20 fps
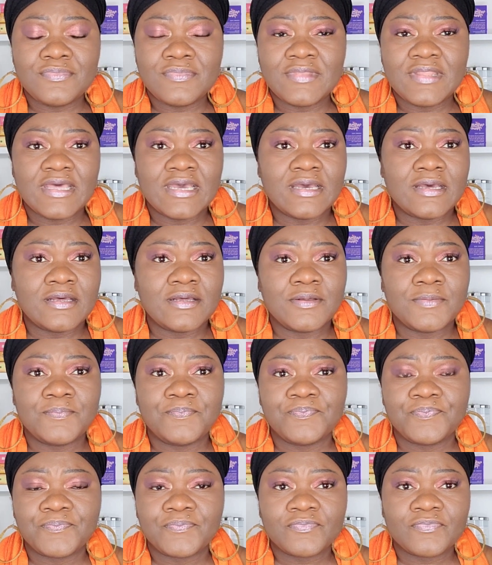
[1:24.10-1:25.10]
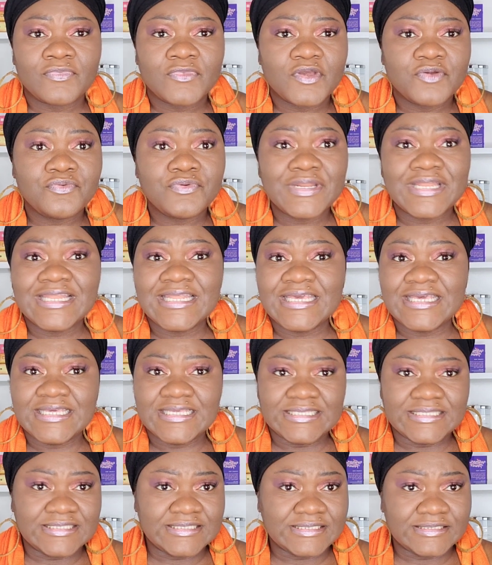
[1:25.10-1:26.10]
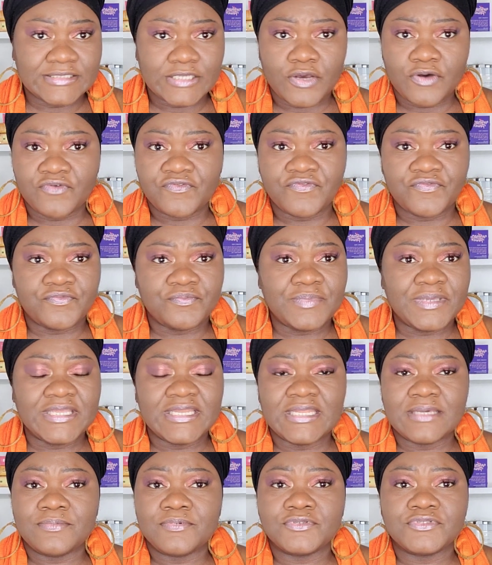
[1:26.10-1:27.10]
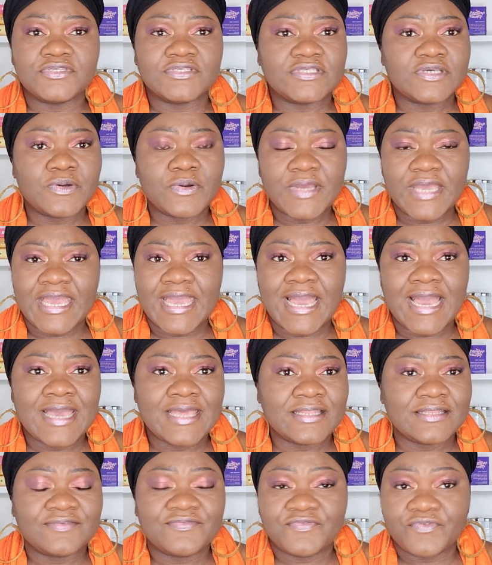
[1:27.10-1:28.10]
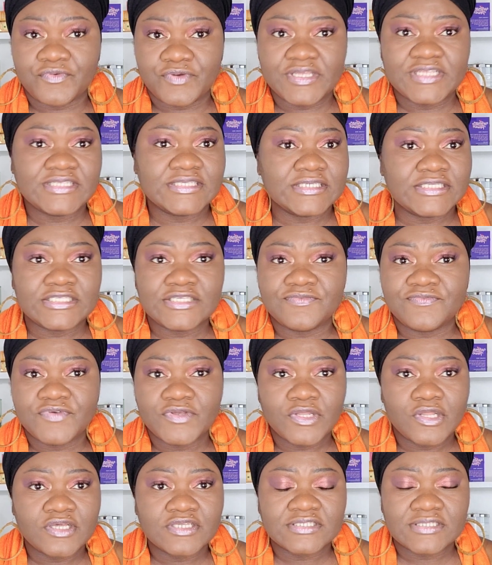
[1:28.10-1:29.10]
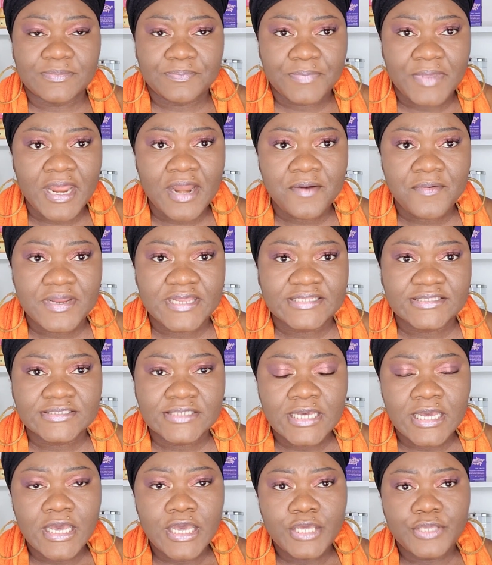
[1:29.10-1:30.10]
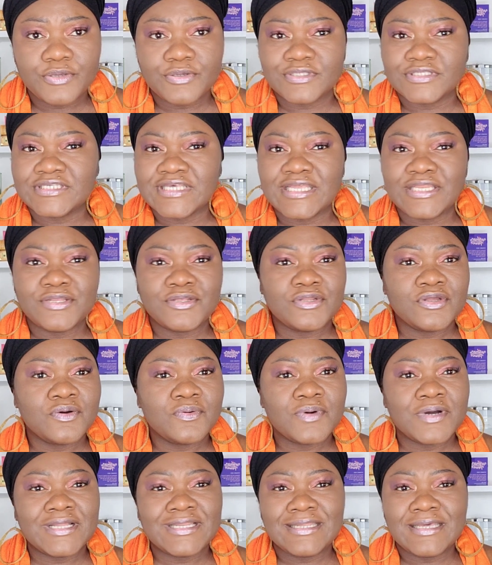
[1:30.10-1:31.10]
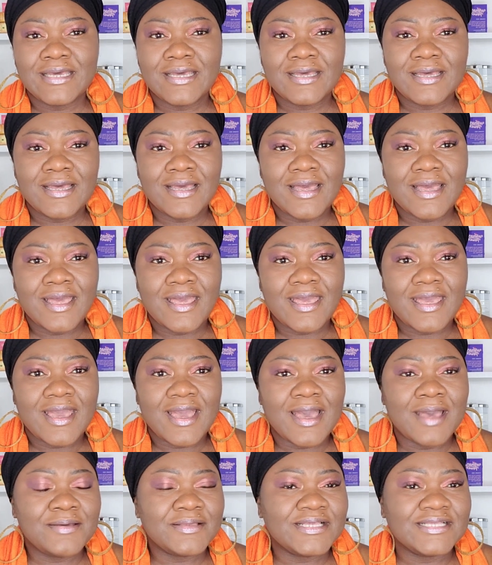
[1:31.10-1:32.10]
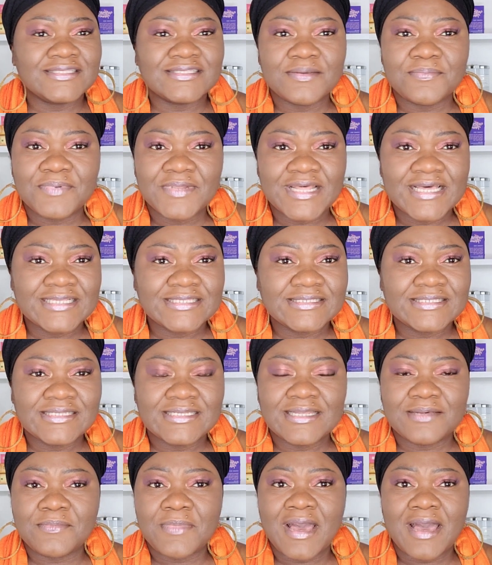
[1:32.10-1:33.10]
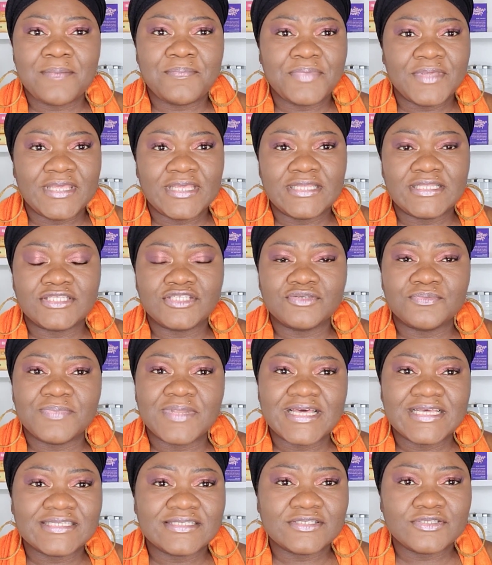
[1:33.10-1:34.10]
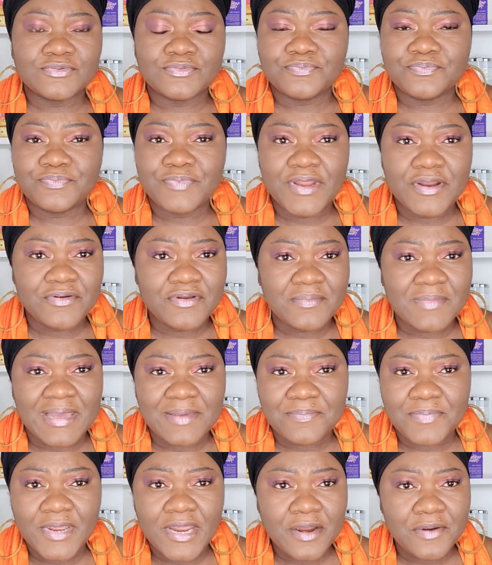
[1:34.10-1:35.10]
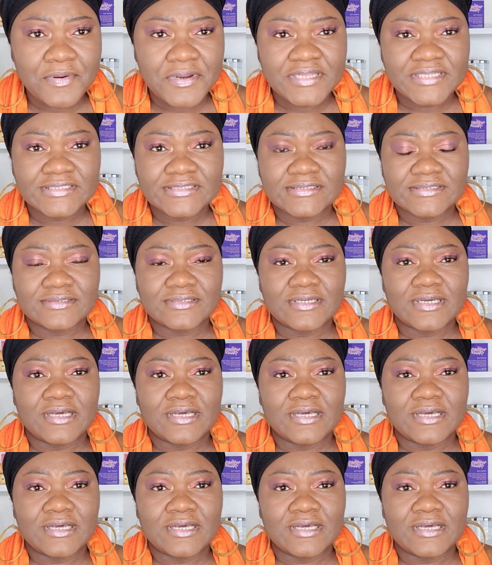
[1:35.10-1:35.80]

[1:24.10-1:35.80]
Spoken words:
the release of being able to say, okay, for instance, if you lost a parent, you're saying, you know what, it's a blessing. I'm happy to bless to bury my parents,